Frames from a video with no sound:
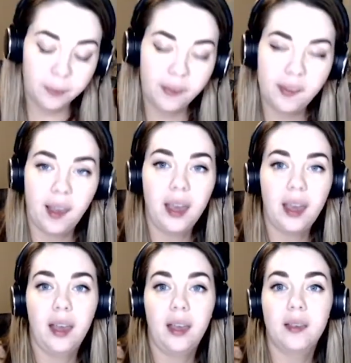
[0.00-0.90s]
they would
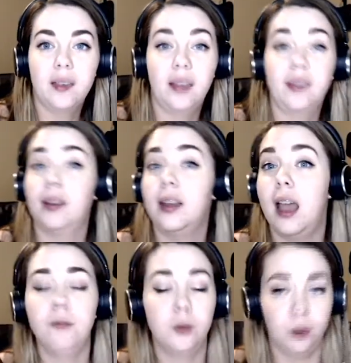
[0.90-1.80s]
say is it's
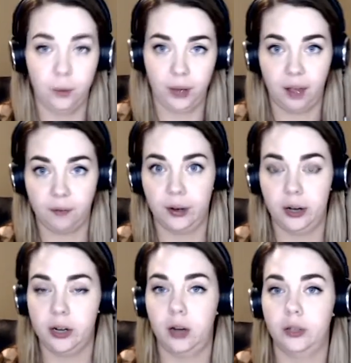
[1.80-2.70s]
never okay
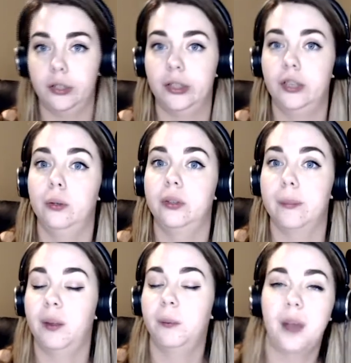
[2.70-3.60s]
for a doctor to
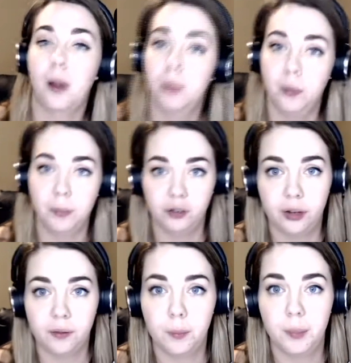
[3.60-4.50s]
do something without
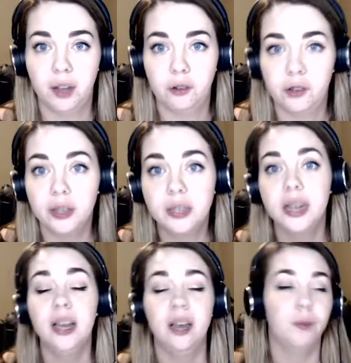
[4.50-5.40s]
permission of the
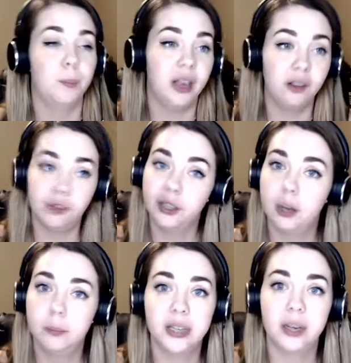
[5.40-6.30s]
patient. If a
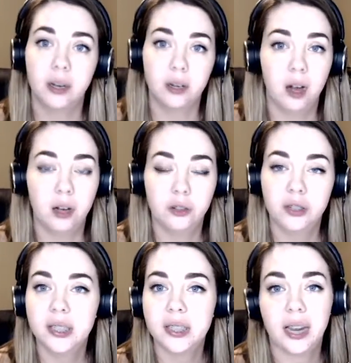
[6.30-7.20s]
patient comes in
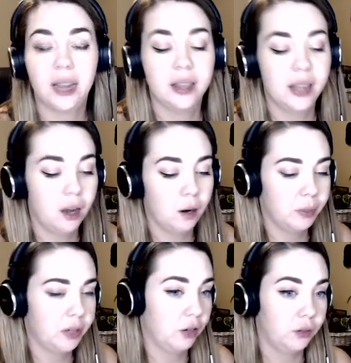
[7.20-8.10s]
unconscious and they
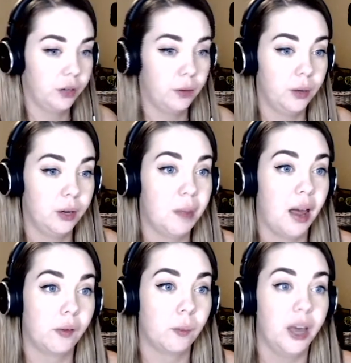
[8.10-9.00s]
are potentially going
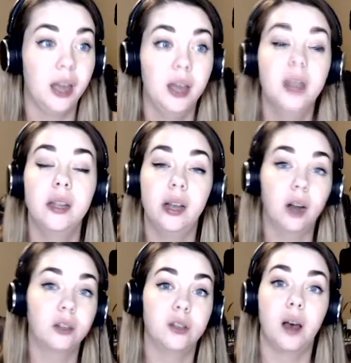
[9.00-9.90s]
to pass away,
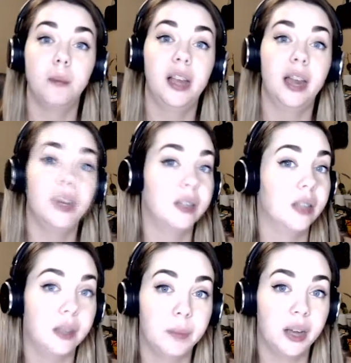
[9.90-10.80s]
the doctor is
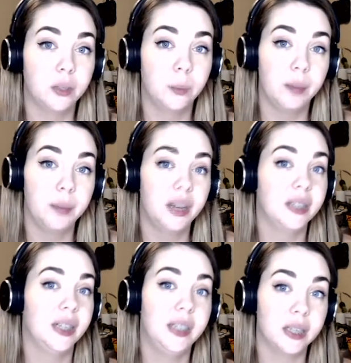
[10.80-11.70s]
obligated to let them pass away
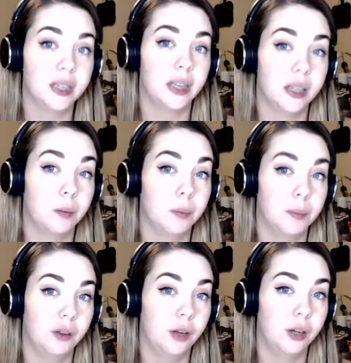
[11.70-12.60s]
because he doesn't get
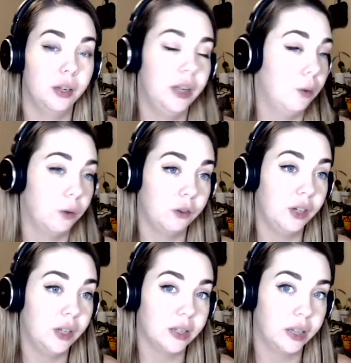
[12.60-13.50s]
their permission. He
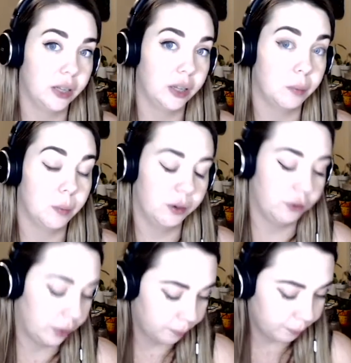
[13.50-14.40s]
or she doesn't get their
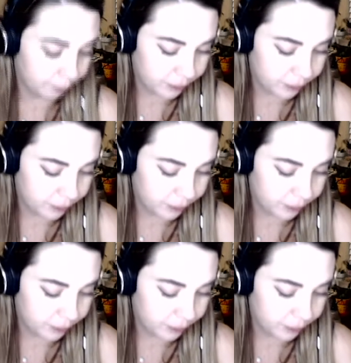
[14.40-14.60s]
permission.